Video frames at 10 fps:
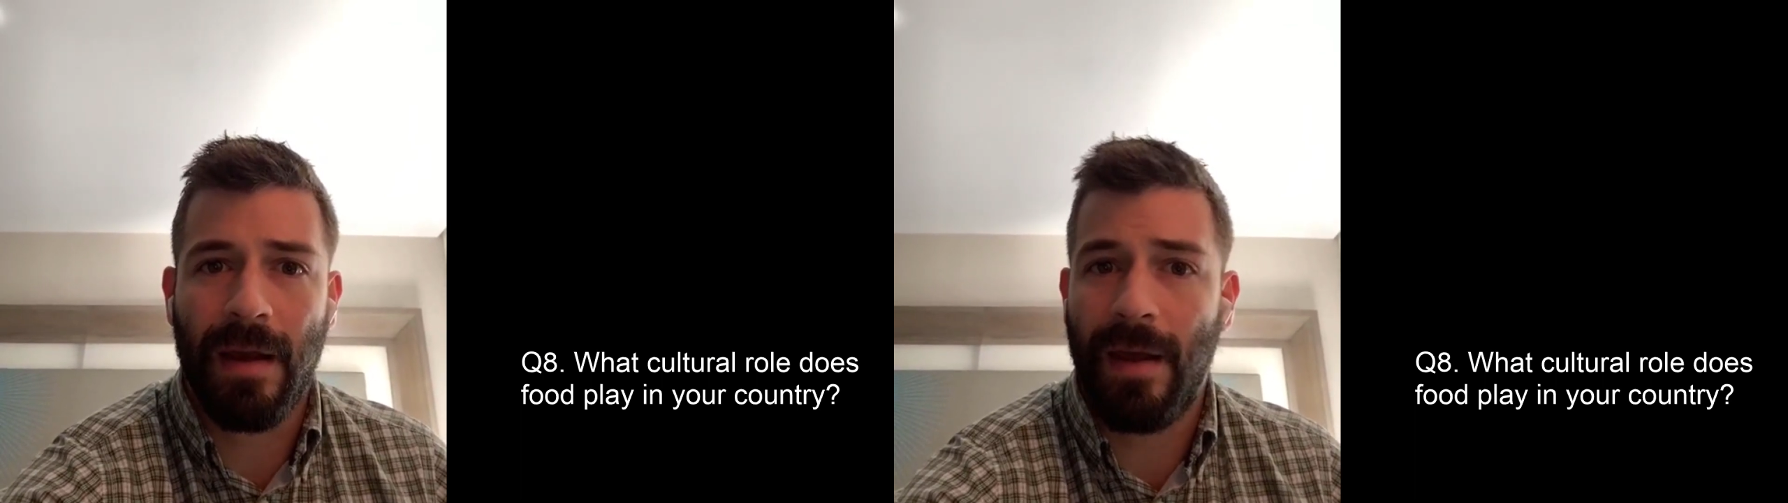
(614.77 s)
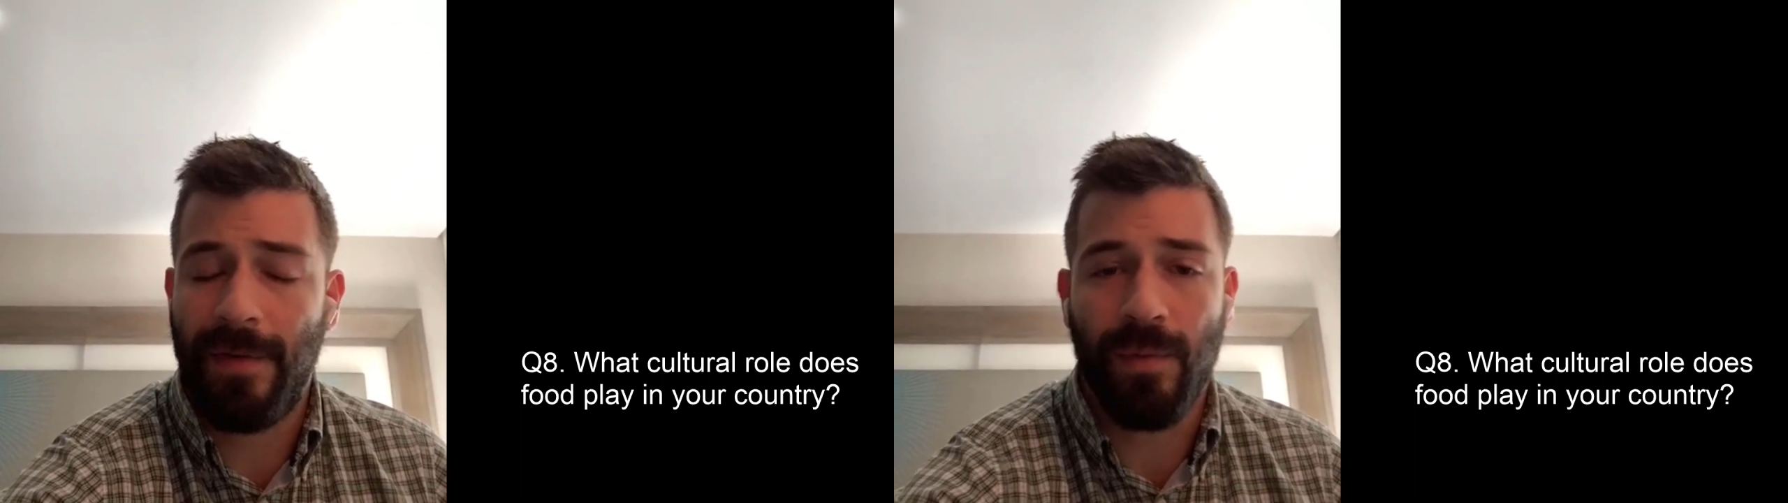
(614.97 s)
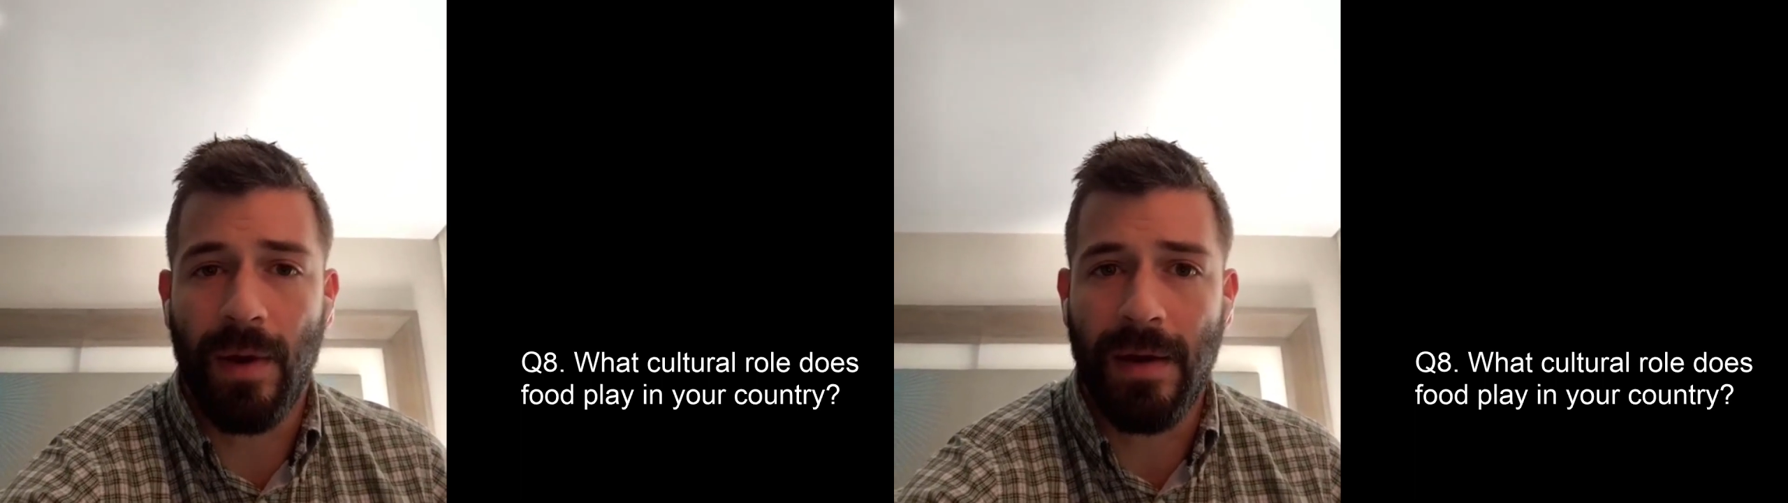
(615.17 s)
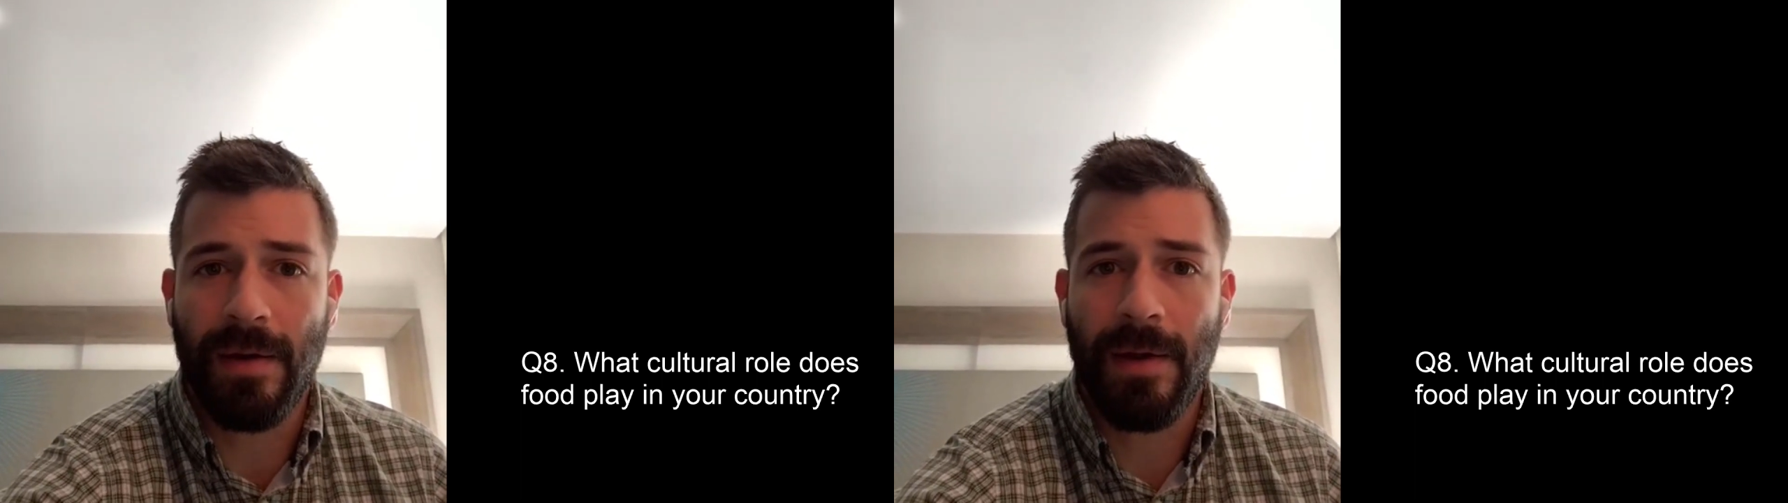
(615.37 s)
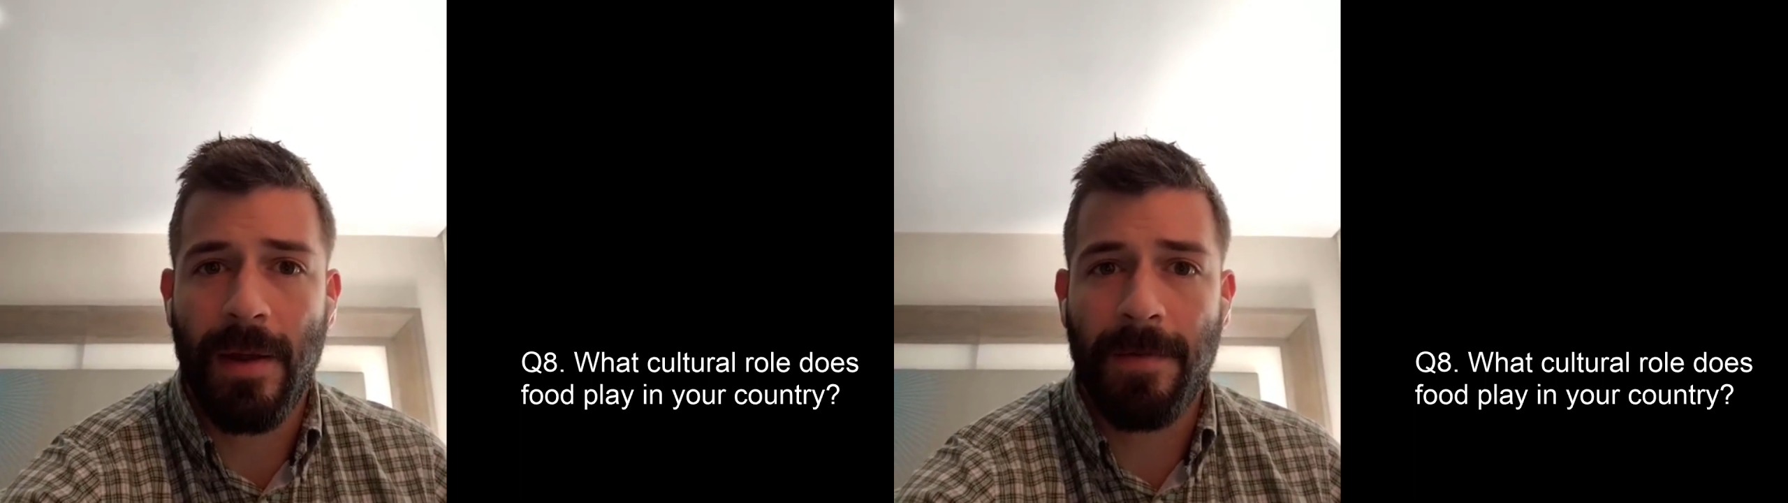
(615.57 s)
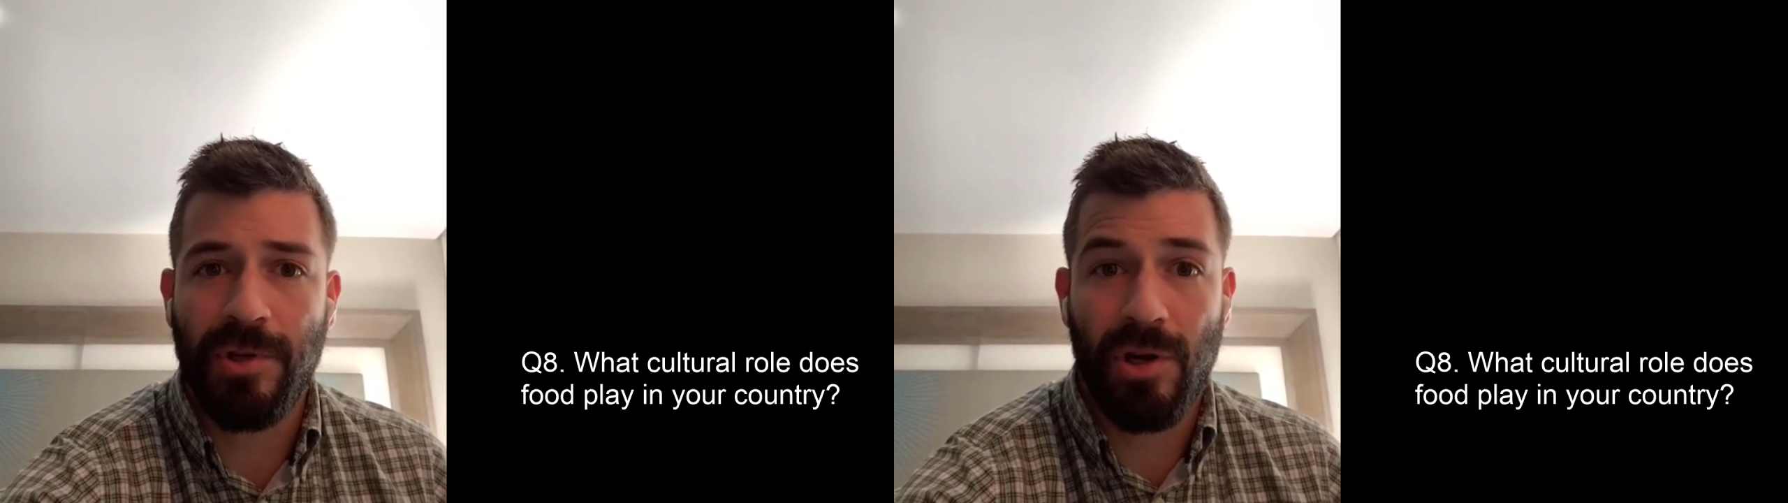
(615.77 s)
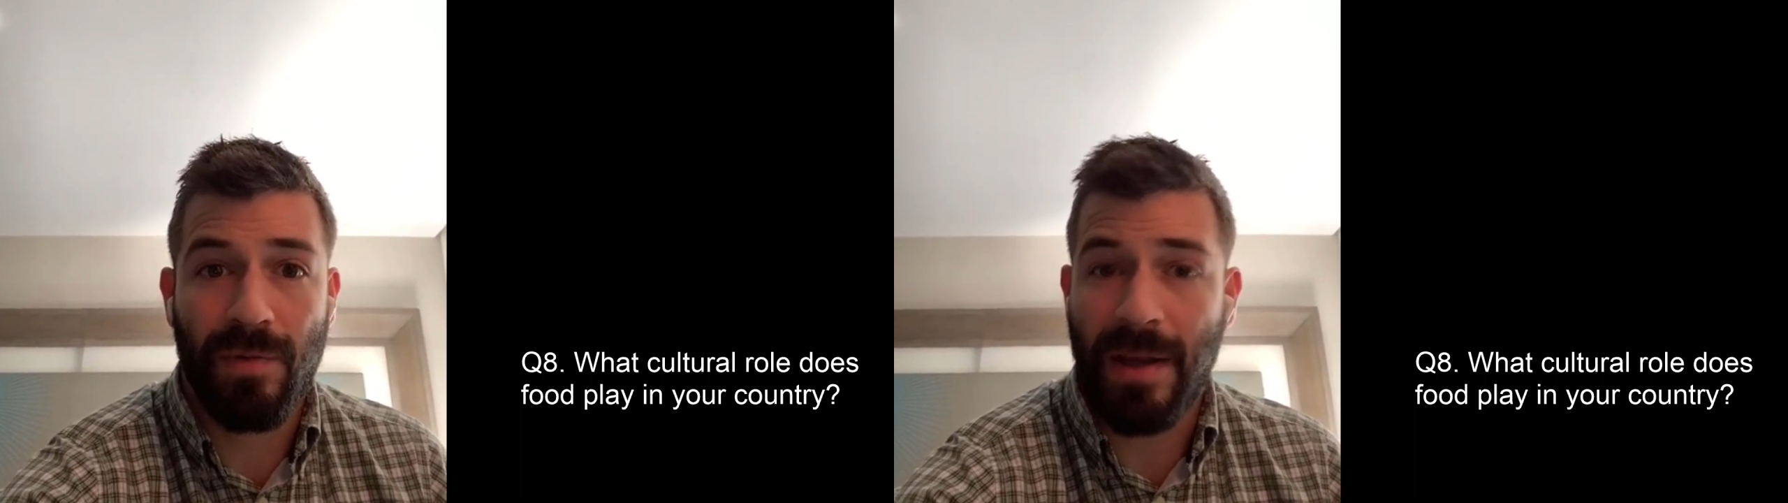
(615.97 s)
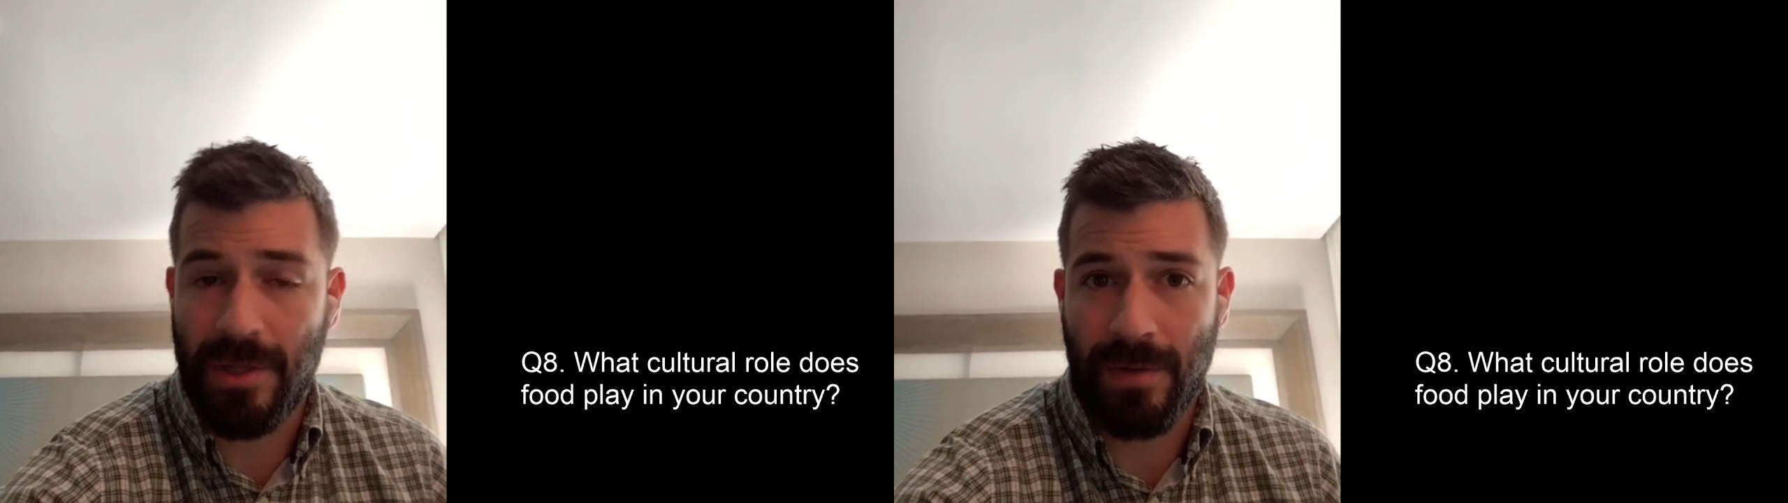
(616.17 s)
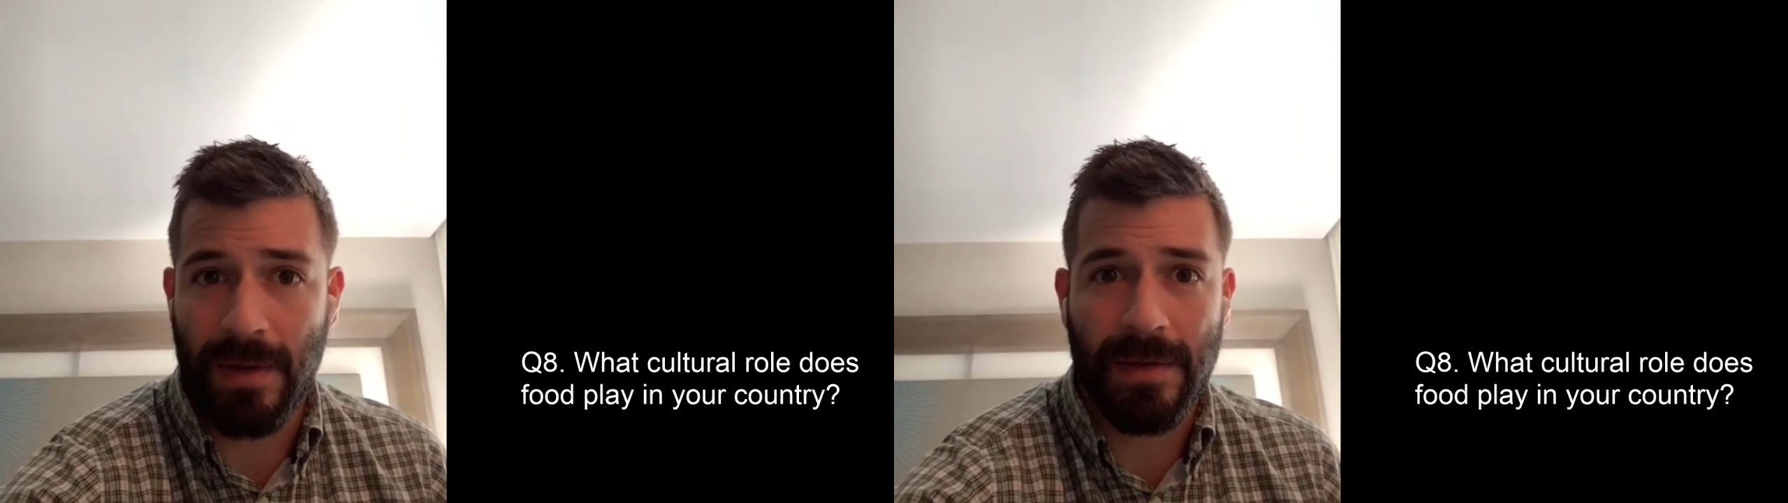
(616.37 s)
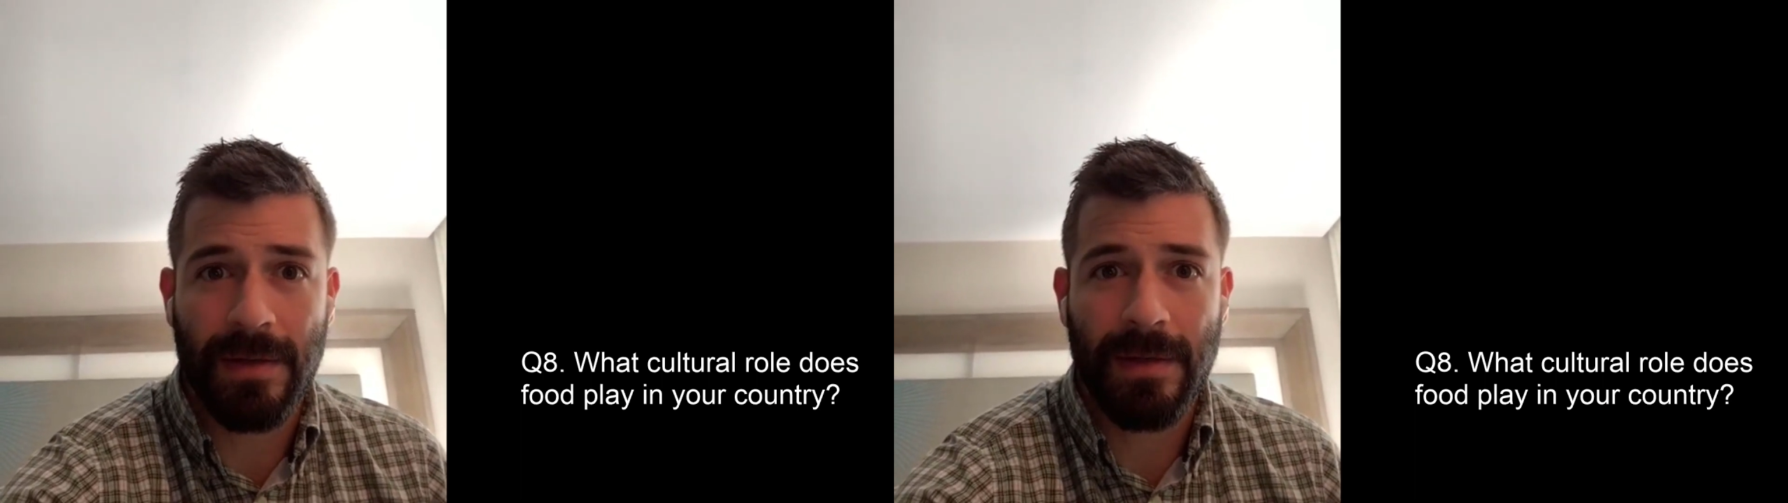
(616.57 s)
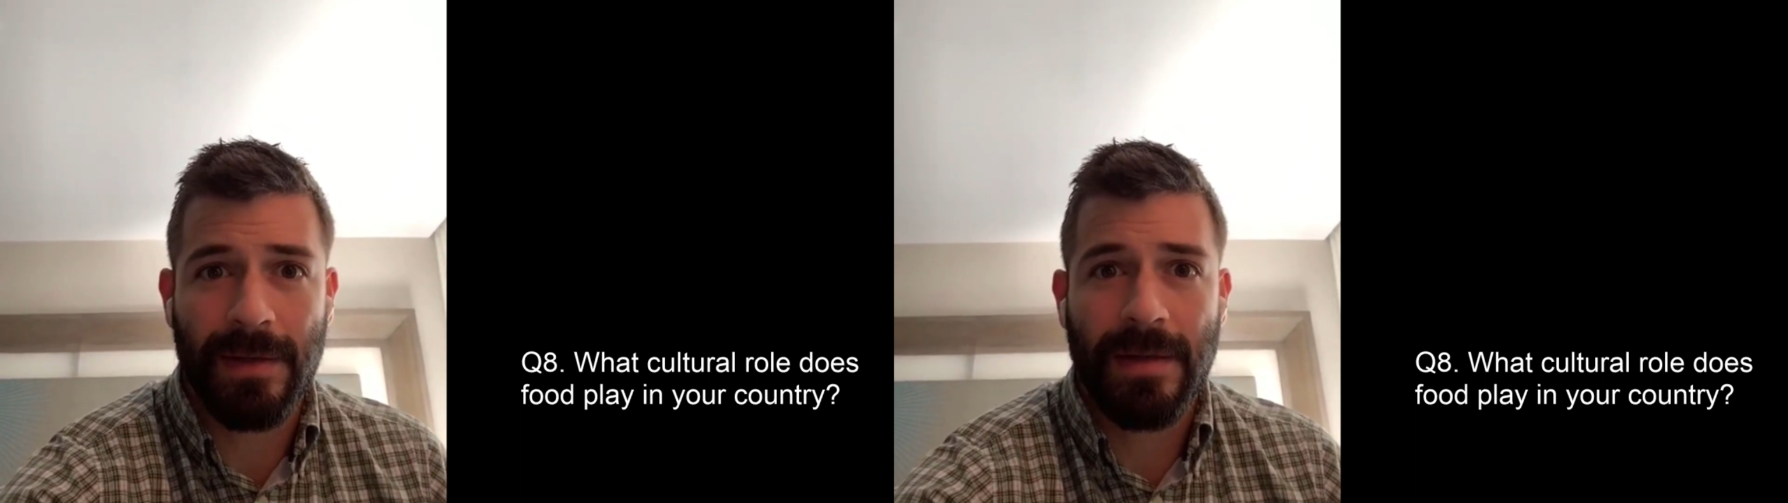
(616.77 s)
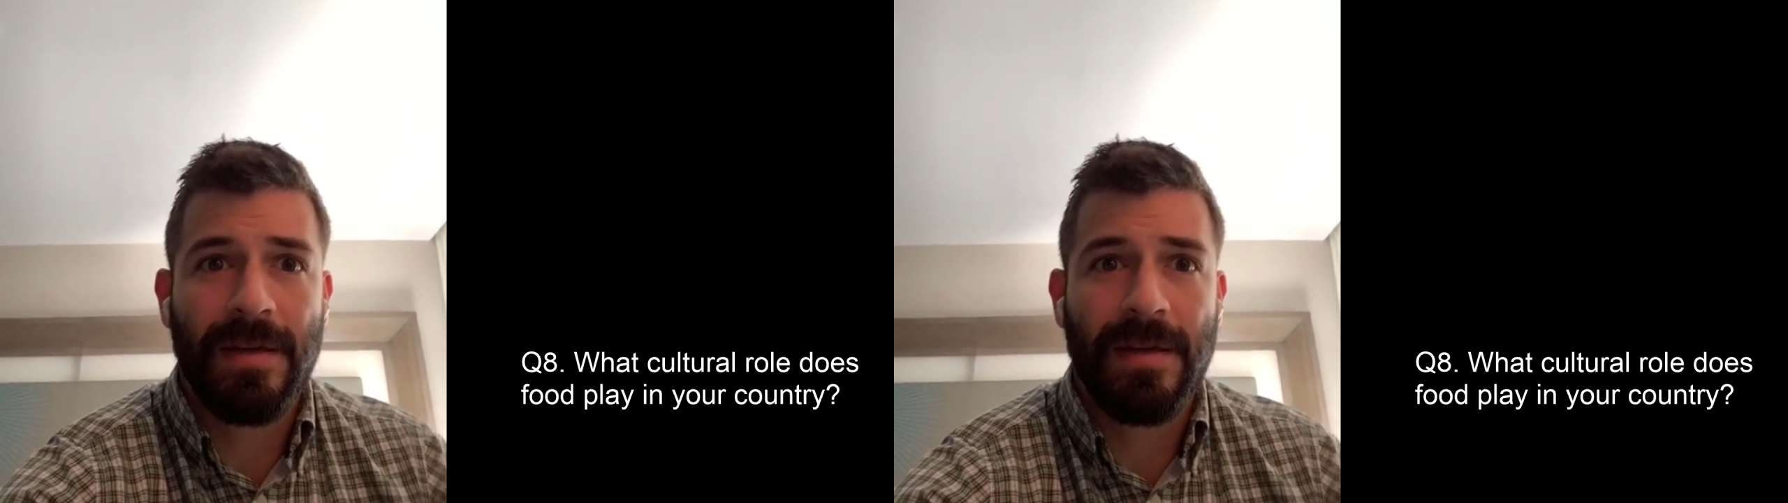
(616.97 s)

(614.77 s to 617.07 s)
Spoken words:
a loved one, to a restaurant?